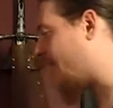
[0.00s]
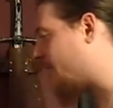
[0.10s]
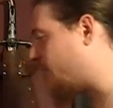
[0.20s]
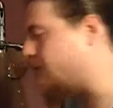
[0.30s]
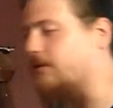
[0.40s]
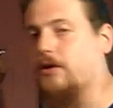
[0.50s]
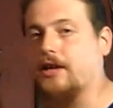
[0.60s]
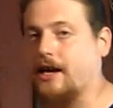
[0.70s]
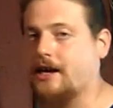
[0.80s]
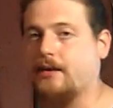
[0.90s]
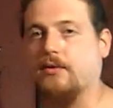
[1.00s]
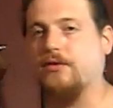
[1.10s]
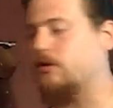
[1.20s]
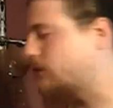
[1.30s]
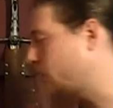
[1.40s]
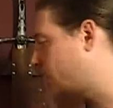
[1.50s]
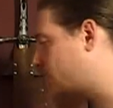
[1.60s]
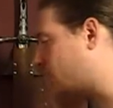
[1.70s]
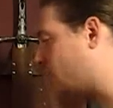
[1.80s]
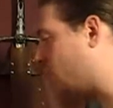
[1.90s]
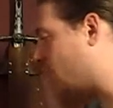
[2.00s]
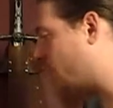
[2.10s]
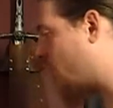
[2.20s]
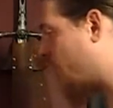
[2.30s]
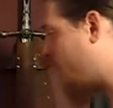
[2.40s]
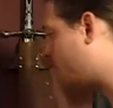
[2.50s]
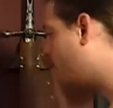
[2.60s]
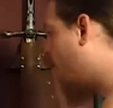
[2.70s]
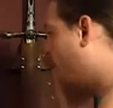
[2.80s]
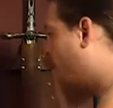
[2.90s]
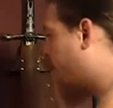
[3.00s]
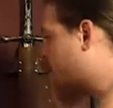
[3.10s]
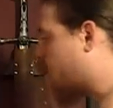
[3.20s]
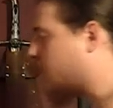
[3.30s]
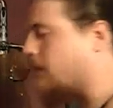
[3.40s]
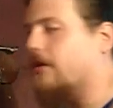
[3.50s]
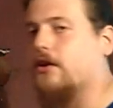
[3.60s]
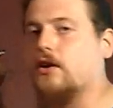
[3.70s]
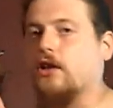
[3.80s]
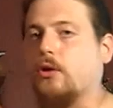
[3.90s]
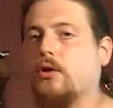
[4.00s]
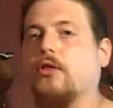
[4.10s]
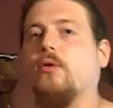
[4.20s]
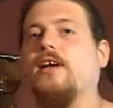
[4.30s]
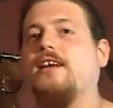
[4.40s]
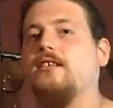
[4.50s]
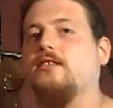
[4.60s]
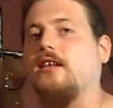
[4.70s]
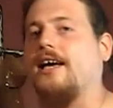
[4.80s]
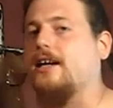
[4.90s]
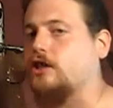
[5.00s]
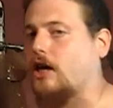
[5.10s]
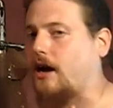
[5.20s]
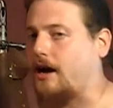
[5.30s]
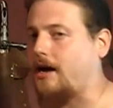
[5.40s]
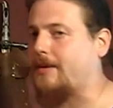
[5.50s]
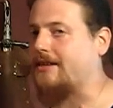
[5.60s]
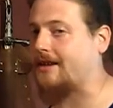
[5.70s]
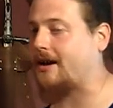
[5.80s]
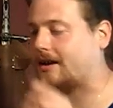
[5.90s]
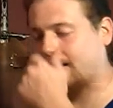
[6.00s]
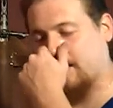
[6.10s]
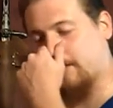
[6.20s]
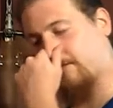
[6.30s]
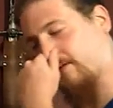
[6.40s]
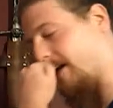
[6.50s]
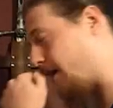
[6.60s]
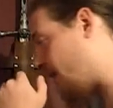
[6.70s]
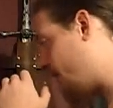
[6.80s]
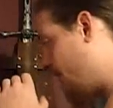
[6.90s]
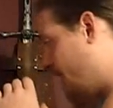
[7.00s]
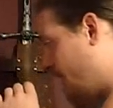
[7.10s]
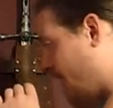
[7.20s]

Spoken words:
as usual, I review swords, so here we go again. This is another Lord of the Rings slash Hobbit knockoff. Now,